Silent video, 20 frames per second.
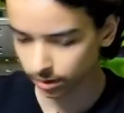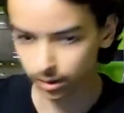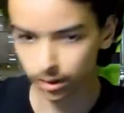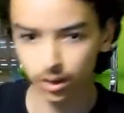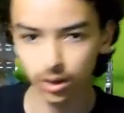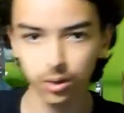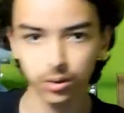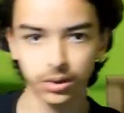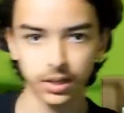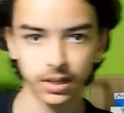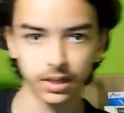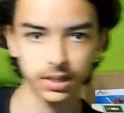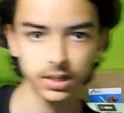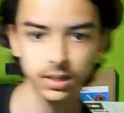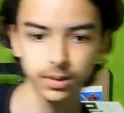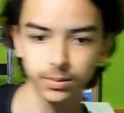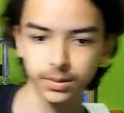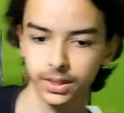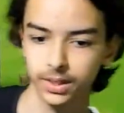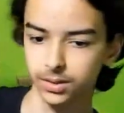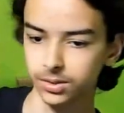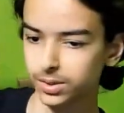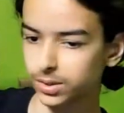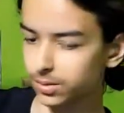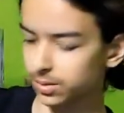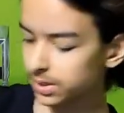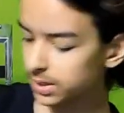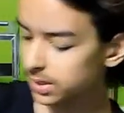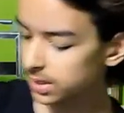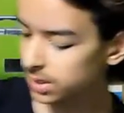Okay, here we go. So
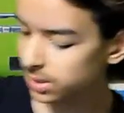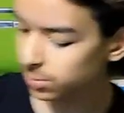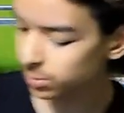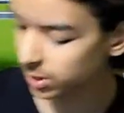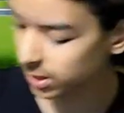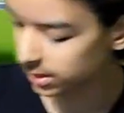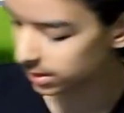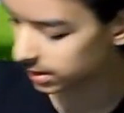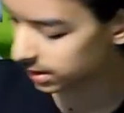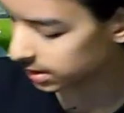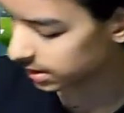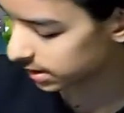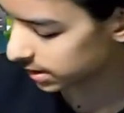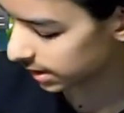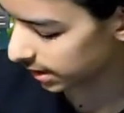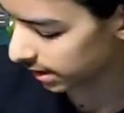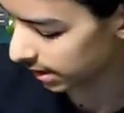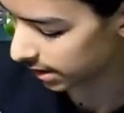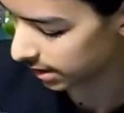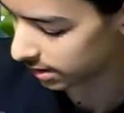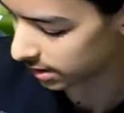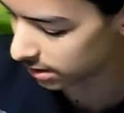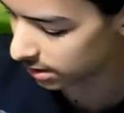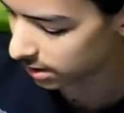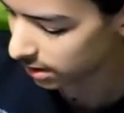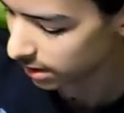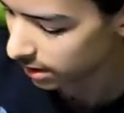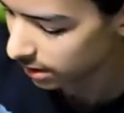this is what this thing is.